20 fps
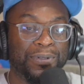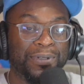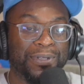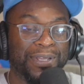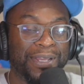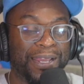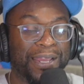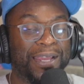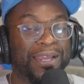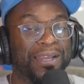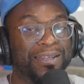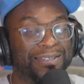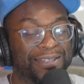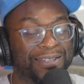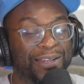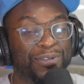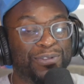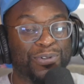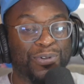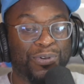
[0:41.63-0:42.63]
Yeah, it
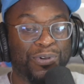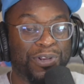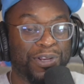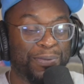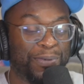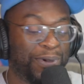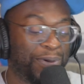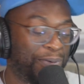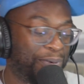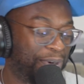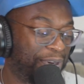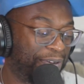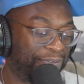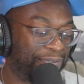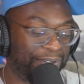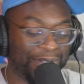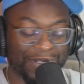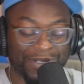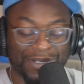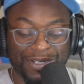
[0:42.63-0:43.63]
sounds corny, but
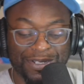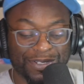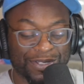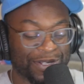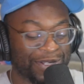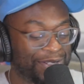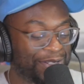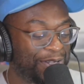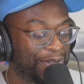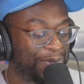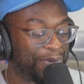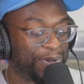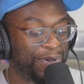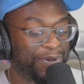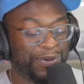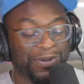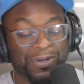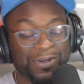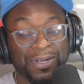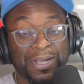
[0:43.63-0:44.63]
whatever. Let's keep it
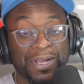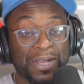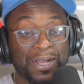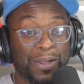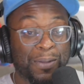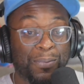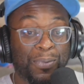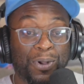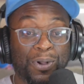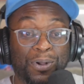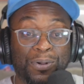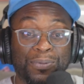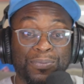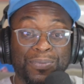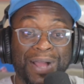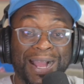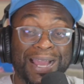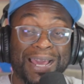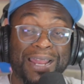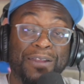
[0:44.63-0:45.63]
going.
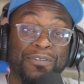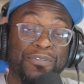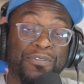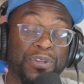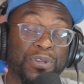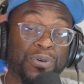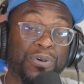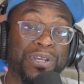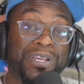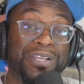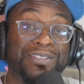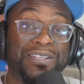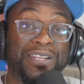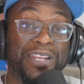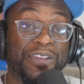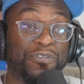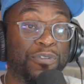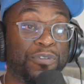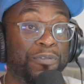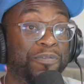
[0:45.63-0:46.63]
Well, I got a video here
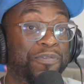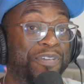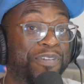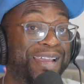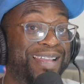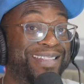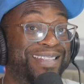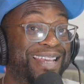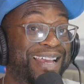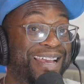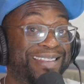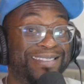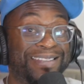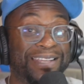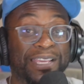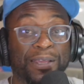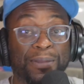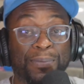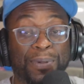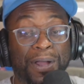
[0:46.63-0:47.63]
today from
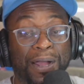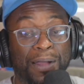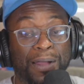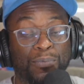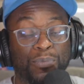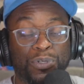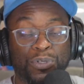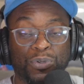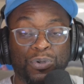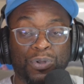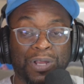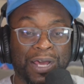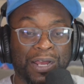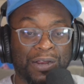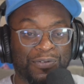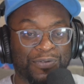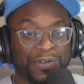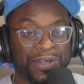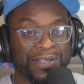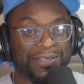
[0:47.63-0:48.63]
Fantastic Hip Hop. We do a
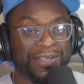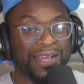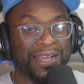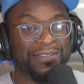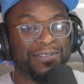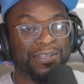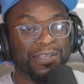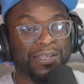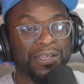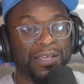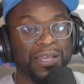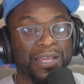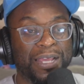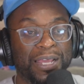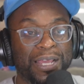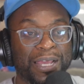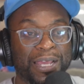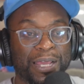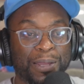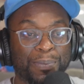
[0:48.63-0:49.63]
lot of fantastic
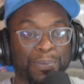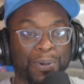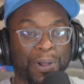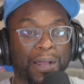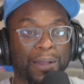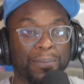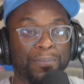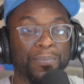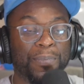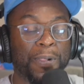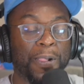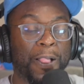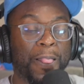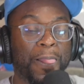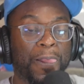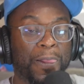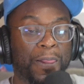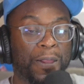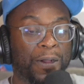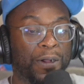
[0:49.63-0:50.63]
hip hop
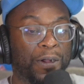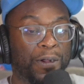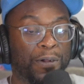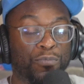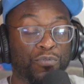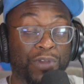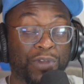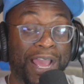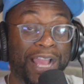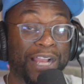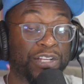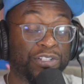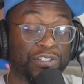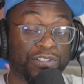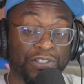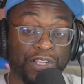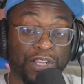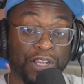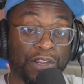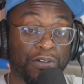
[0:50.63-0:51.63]

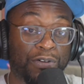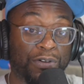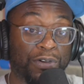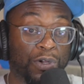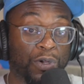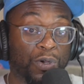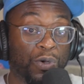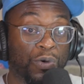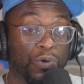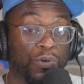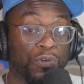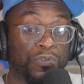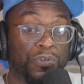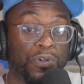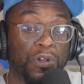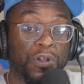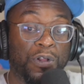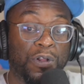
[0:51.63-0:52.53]
reactions here on the Cove,